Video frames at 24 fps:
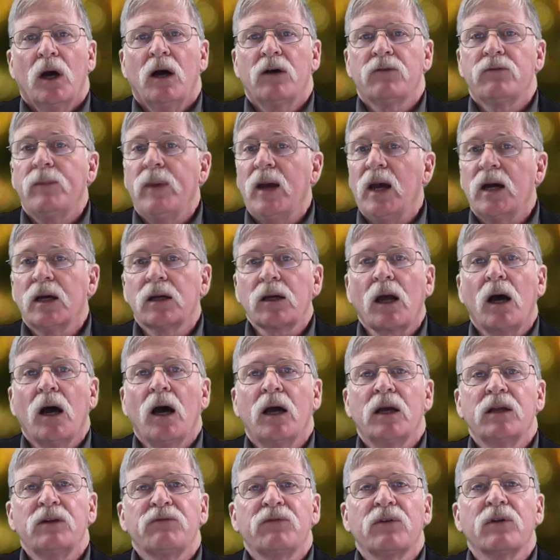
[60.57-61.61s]
of
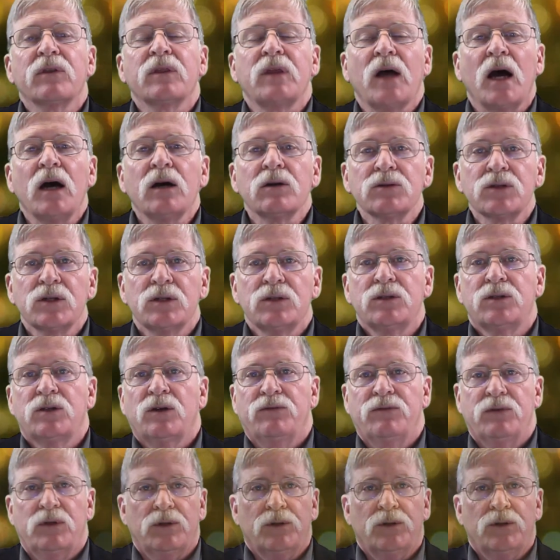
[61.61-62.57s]
mankind for thousands of